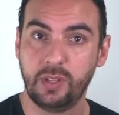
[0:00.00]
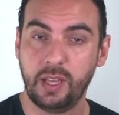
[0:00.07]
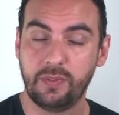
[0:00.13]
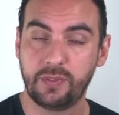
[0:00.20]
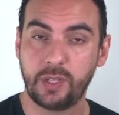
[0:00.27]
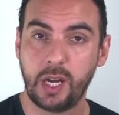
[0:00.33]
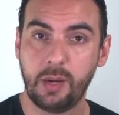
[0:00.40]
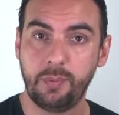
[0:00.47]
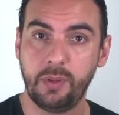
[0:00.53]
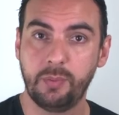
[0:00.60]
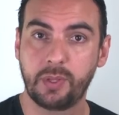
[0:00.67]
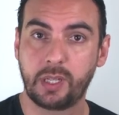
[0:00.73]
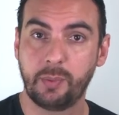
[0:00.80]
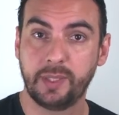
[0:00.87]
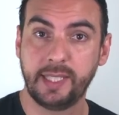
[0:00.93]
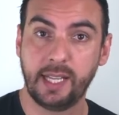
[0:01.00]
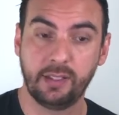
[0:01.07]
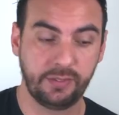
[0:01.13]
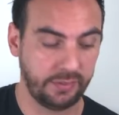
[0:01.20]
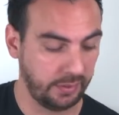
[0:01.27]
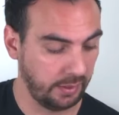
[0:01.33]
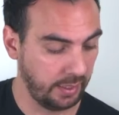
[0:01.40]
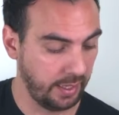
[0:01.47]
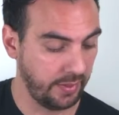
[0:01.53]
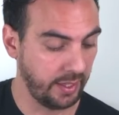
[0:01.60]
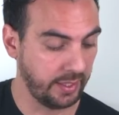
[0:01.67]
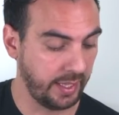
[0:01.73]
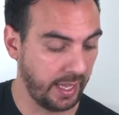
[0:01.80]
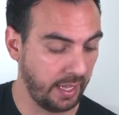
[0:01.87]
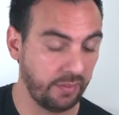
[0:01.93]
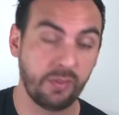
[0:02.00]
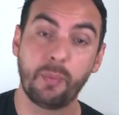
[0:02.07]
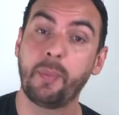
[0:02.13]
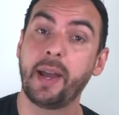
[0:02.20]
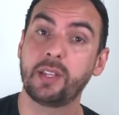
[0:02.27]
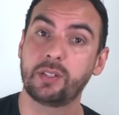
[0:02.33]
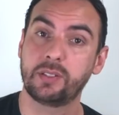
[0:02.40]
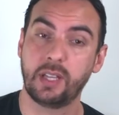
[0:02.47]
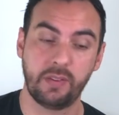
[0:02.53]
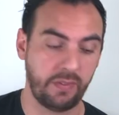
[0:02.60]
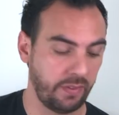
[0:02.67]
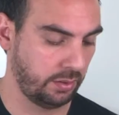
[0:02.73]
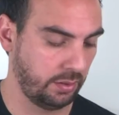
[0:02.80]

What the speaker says: F sharp, become an F, and then I have a minor 7.